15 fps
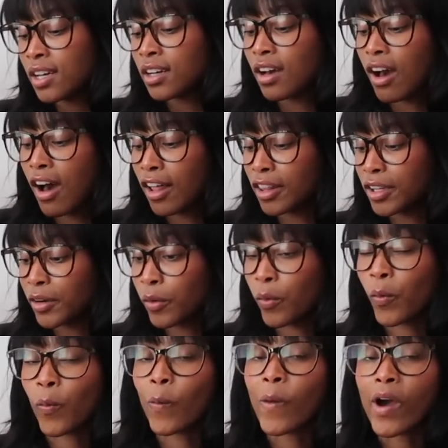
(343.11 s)
collar
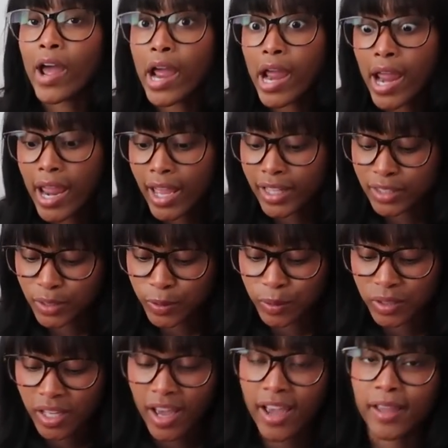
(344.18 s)
way too
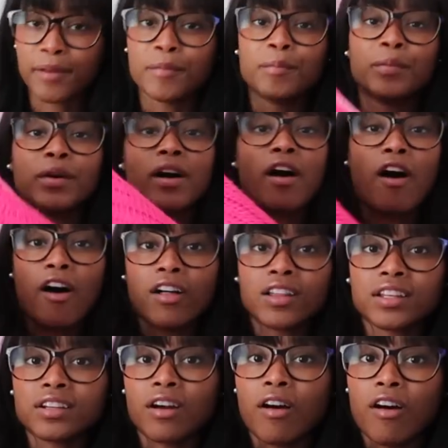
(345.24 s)
tight, but all
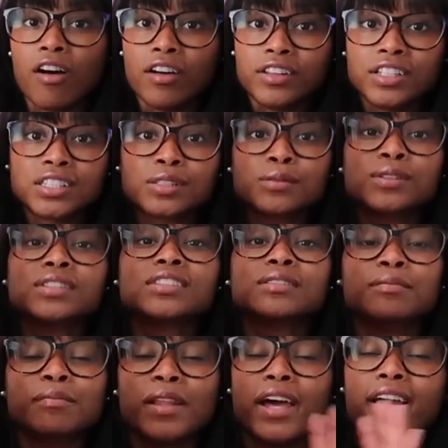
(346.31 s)
in all, this was
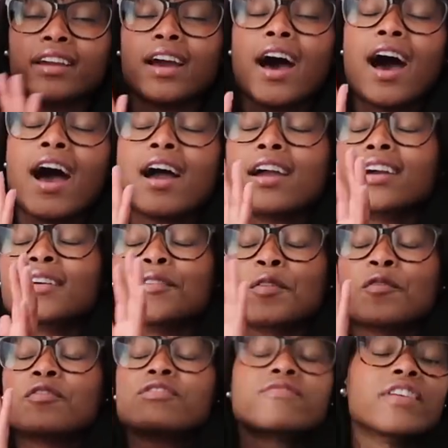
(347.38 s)
like, I
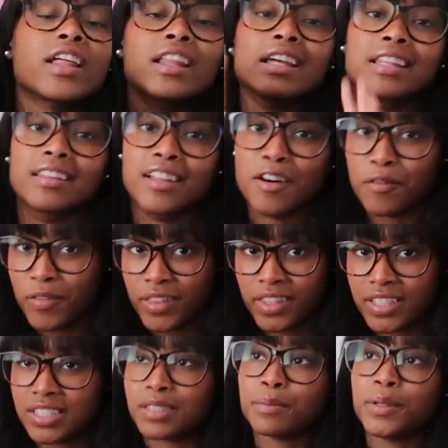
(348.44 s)
fell in love with
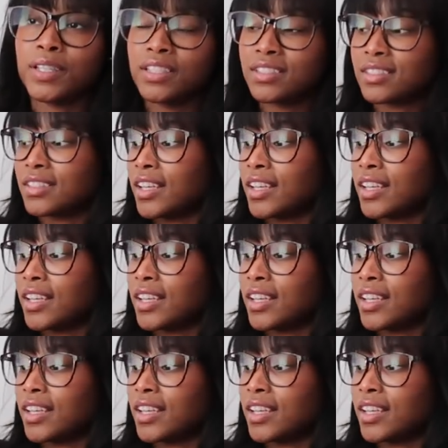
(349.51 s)
this piece.